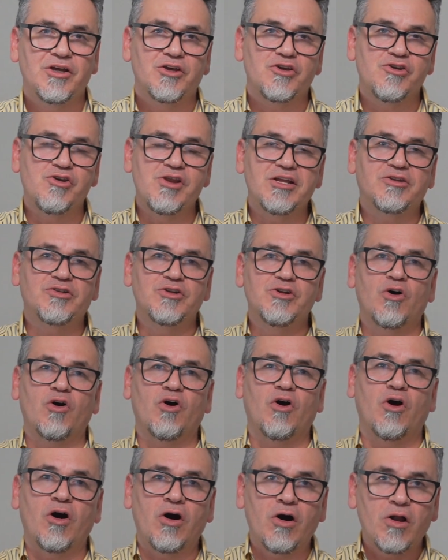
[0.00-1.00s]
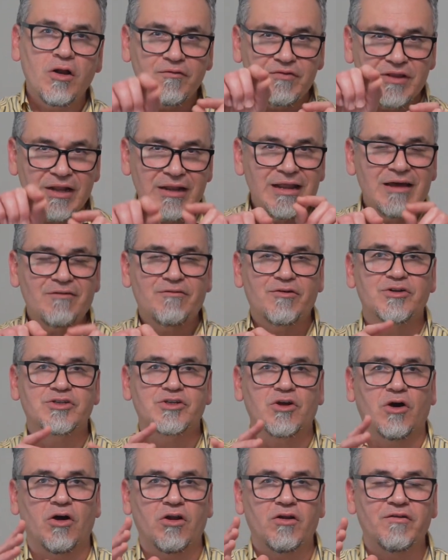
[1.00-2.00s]
You need to know all of the levers,
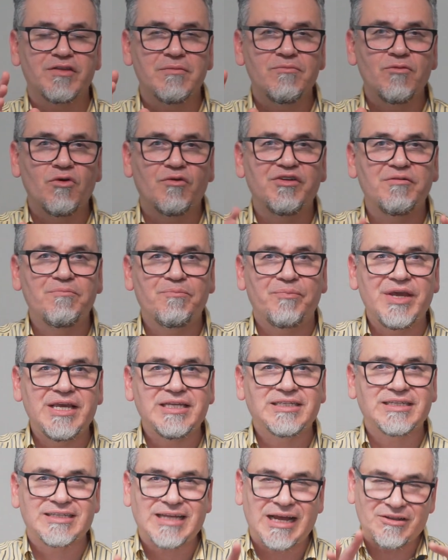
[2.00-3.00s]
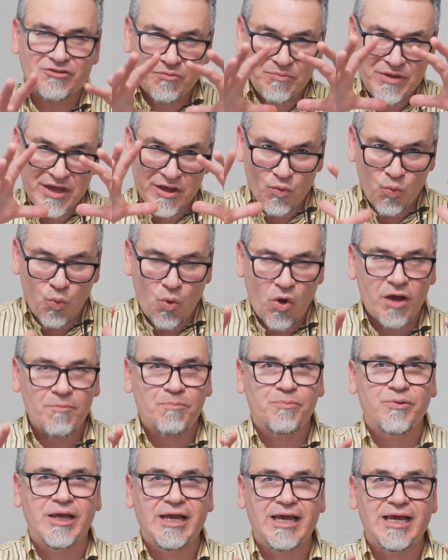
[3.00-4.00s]
all of the moving pieces have to be in one
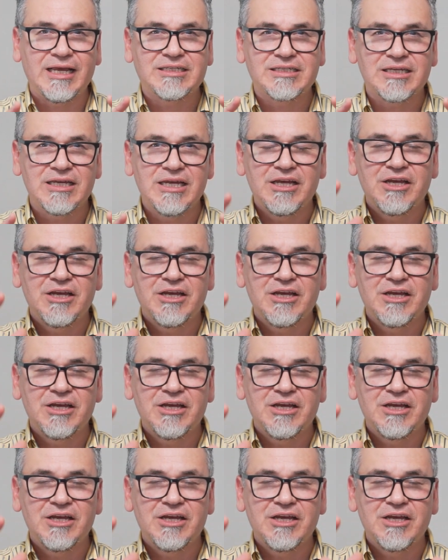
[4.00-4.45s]
place.